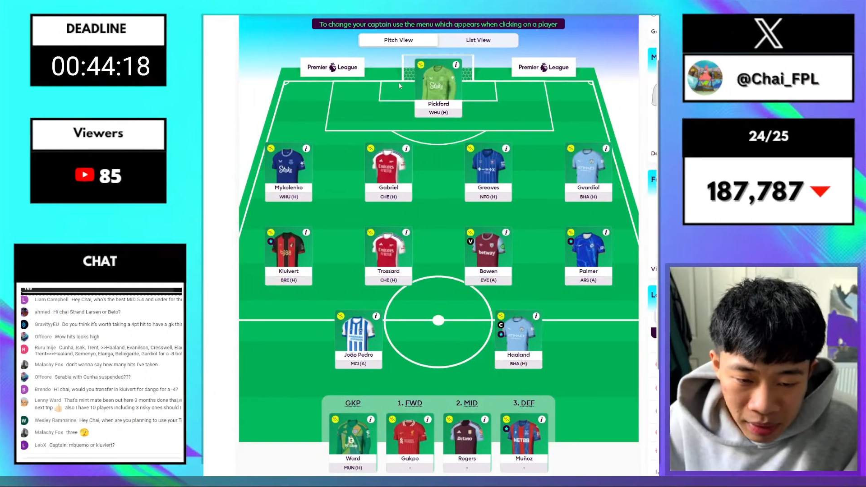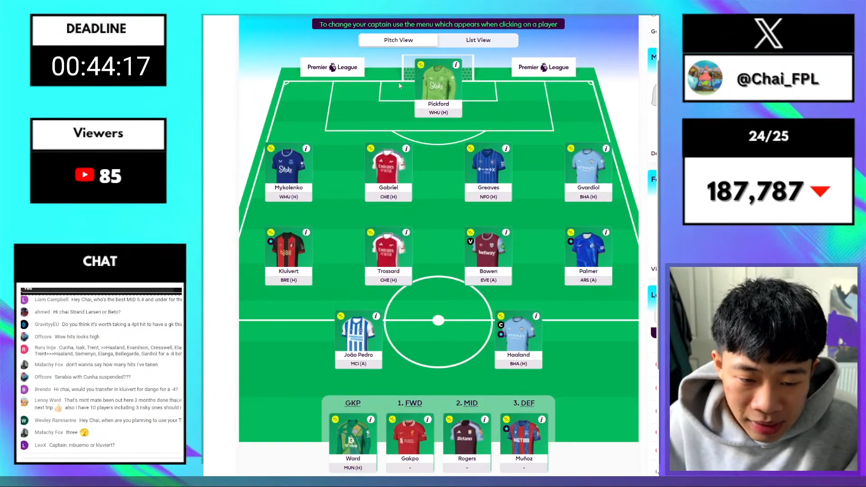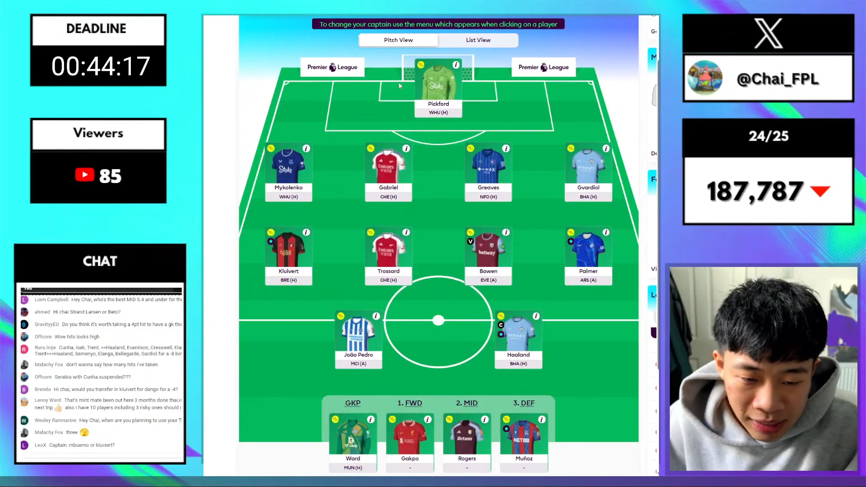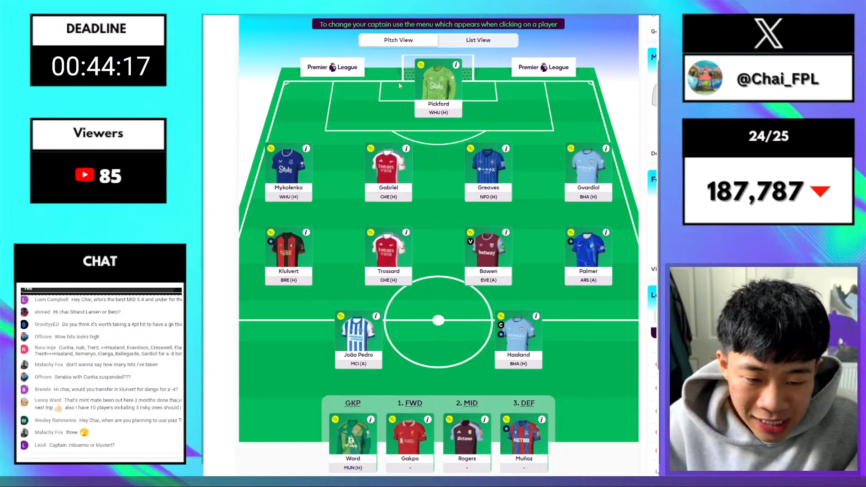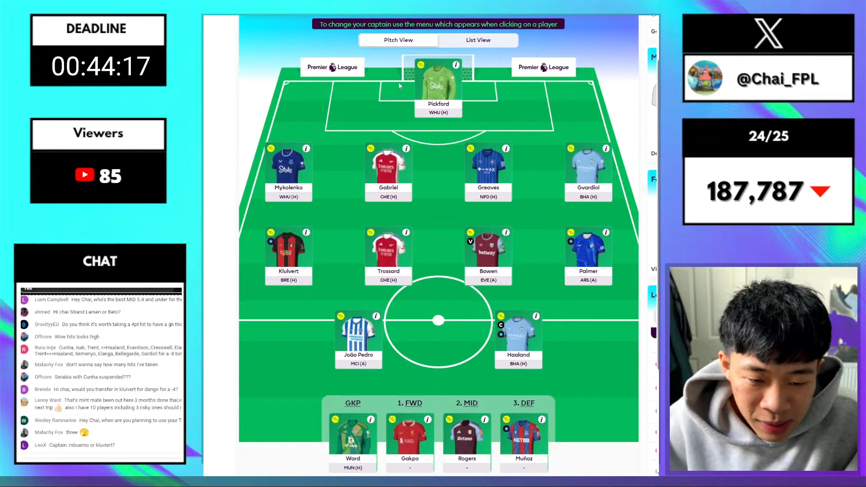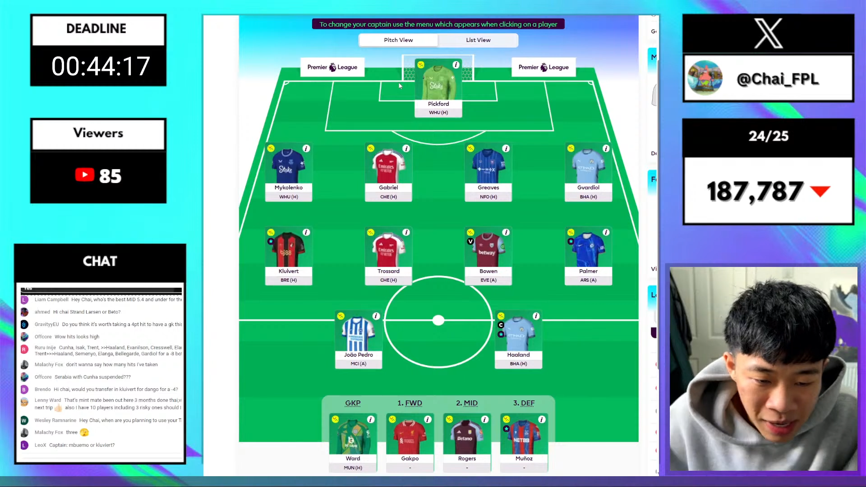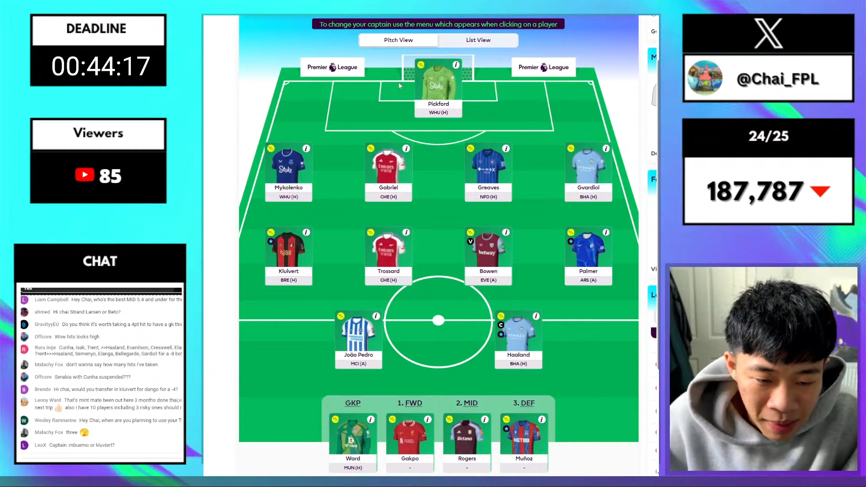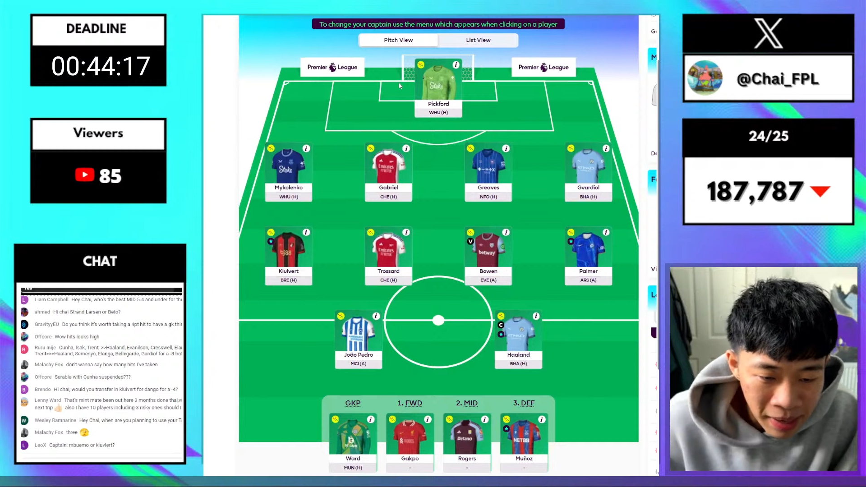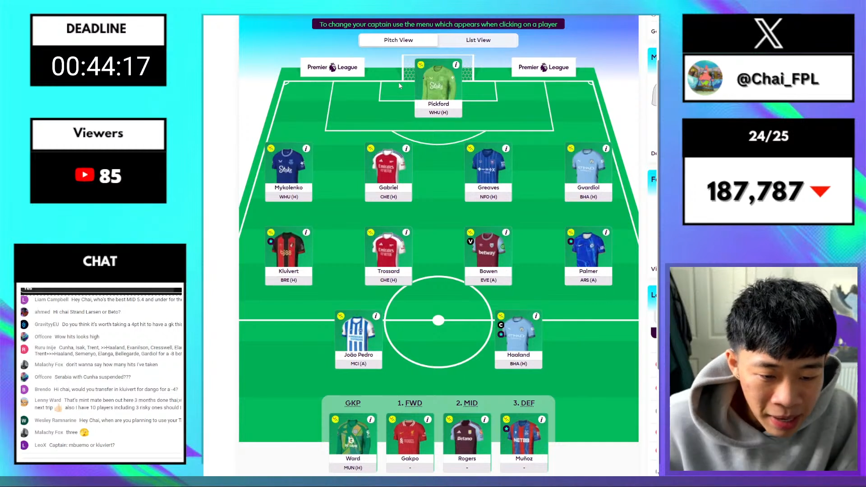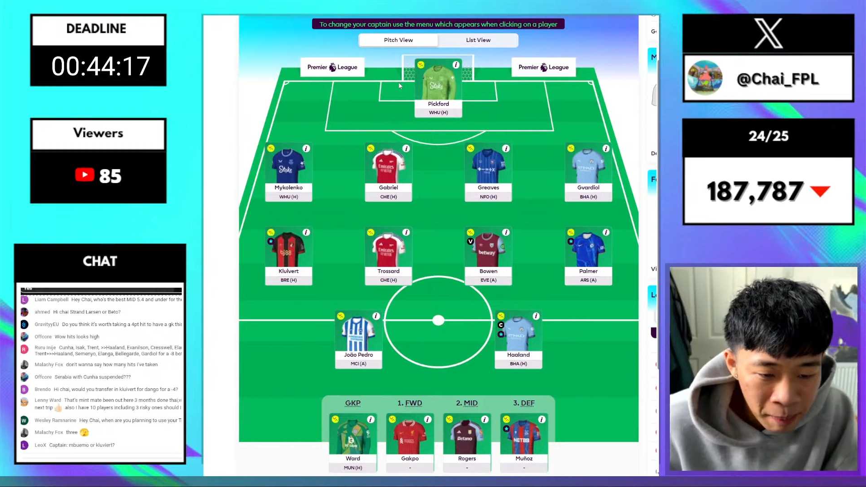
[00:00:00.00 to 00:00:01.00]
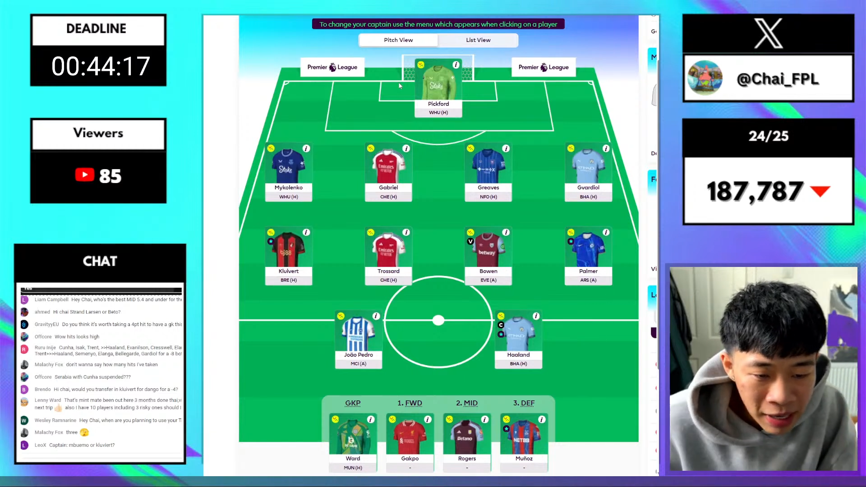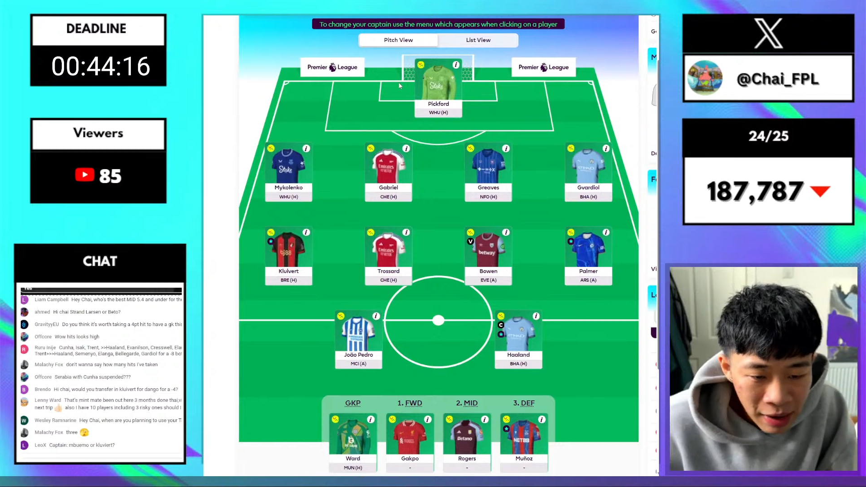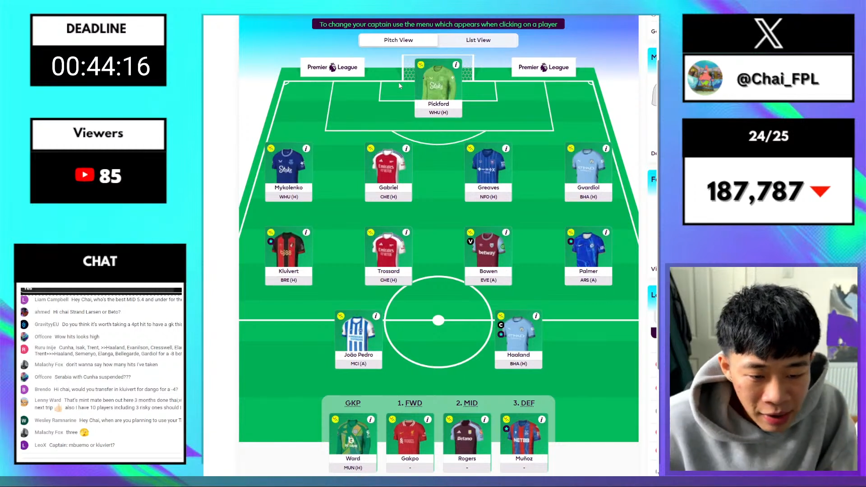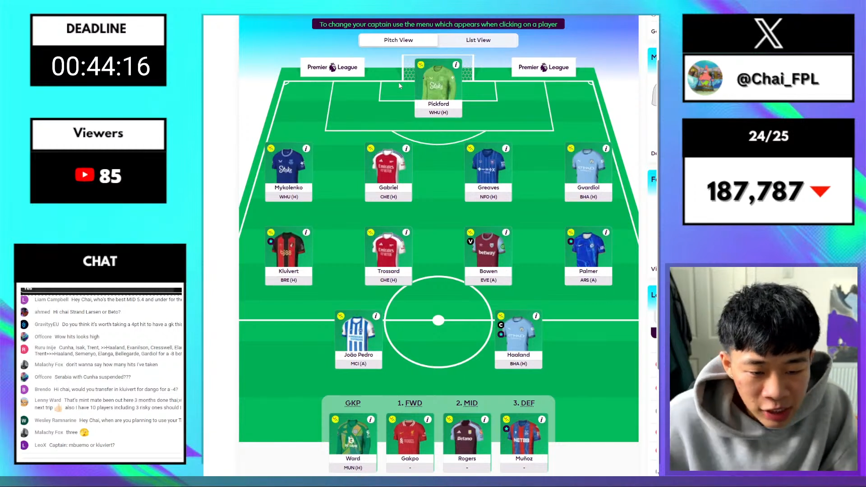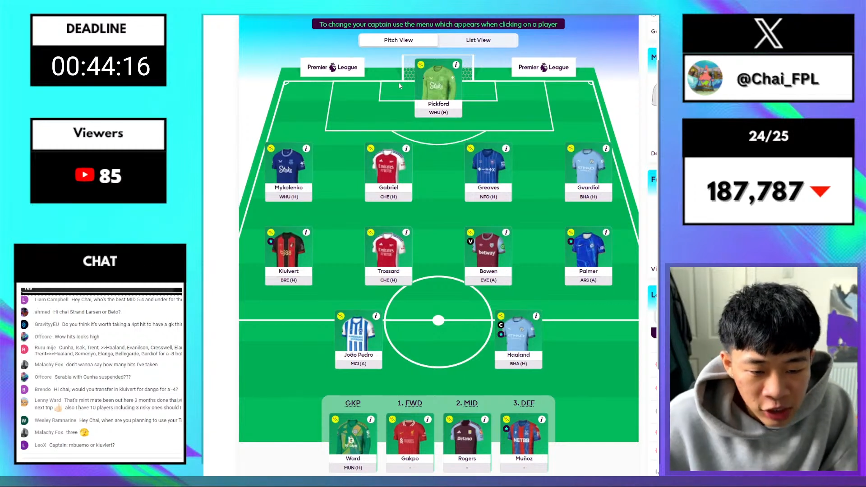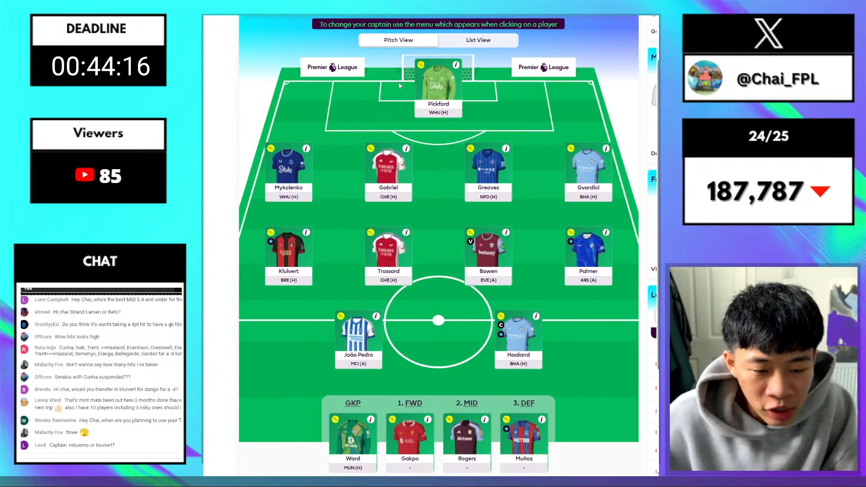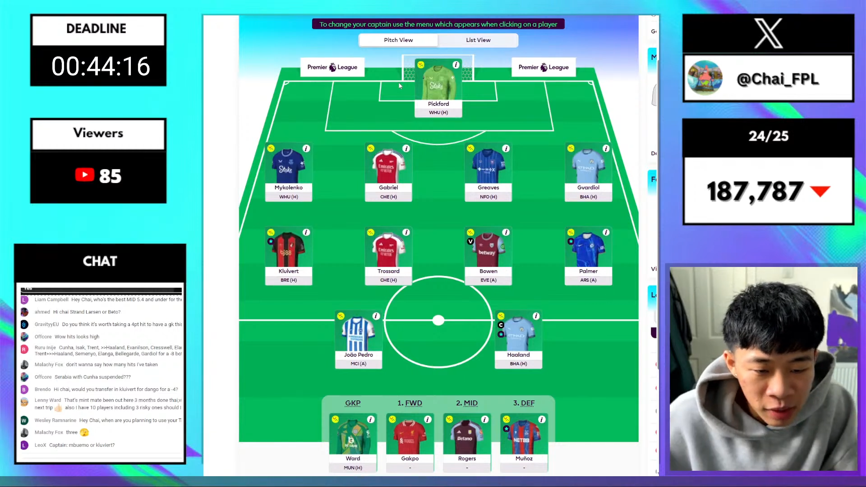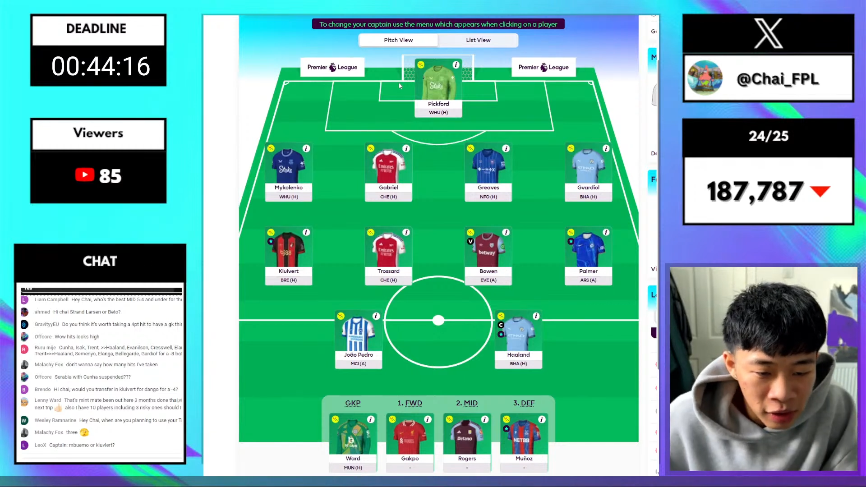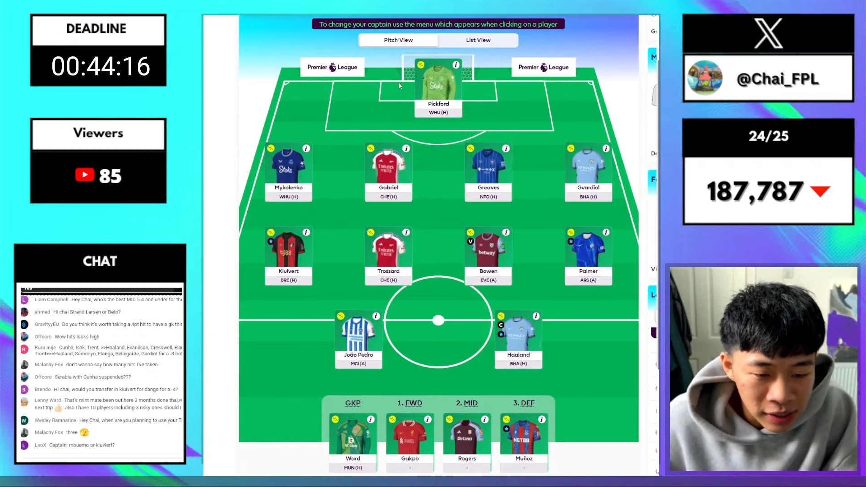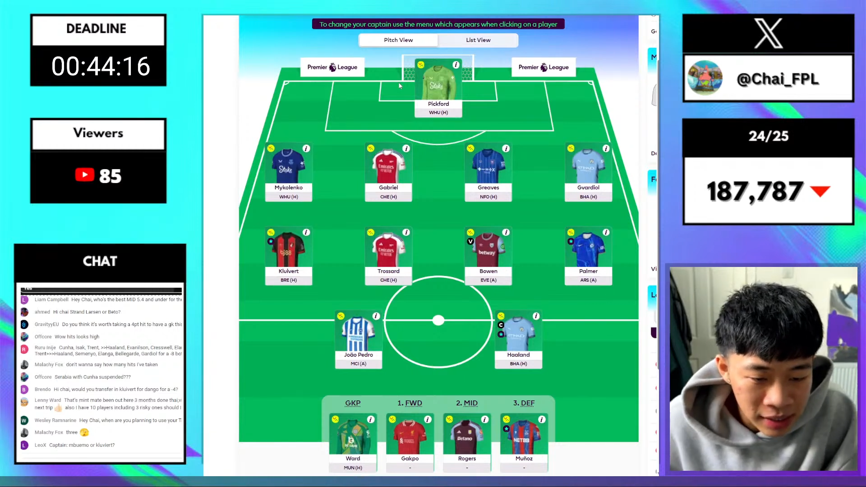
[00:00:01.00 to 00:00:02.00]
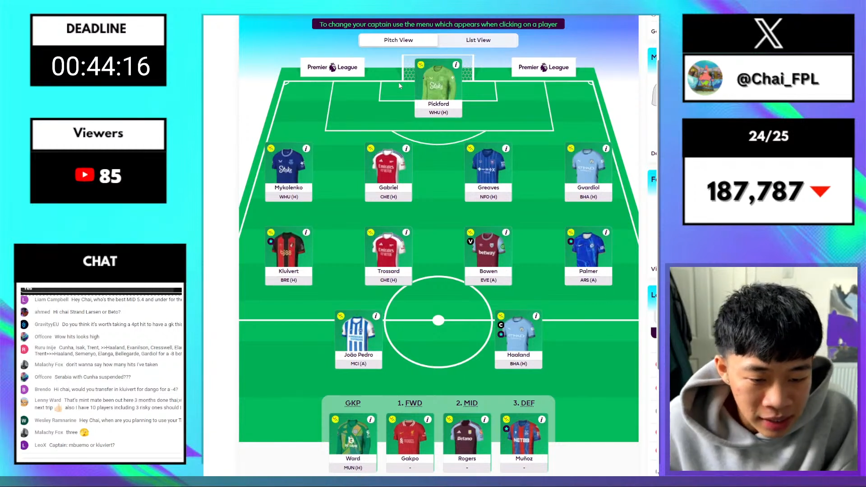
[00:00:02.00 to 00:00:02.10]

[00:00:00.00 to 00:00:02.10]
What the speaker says: that's mint, mate. Been out here 3 months.